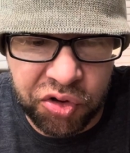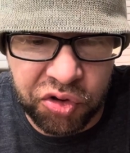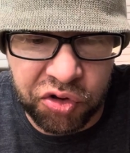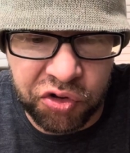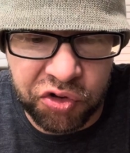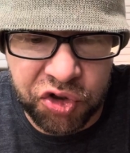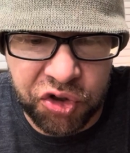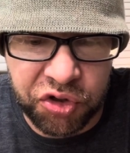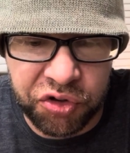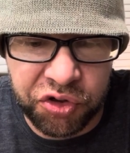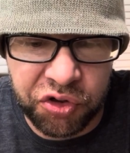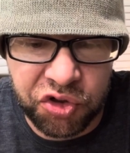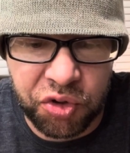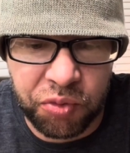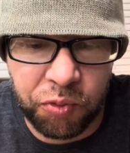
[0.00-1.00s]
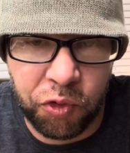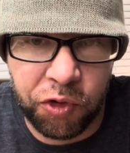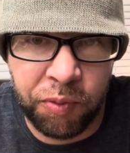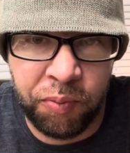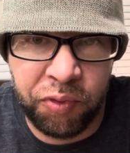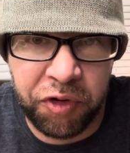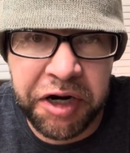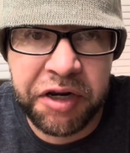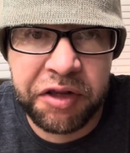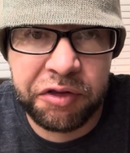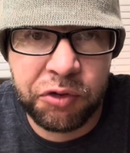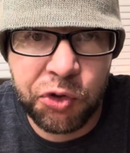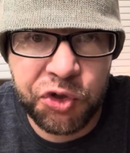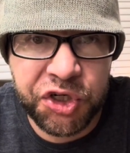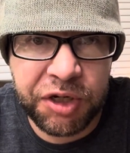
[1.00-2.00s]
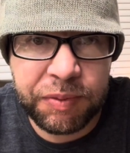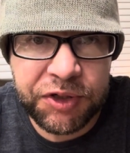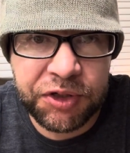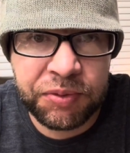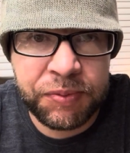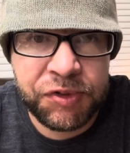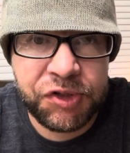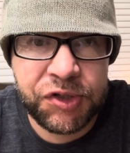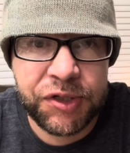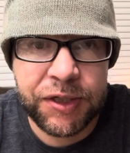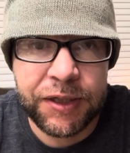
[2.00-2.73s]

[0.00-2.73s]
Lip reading: Those are more breakthrough symptoms,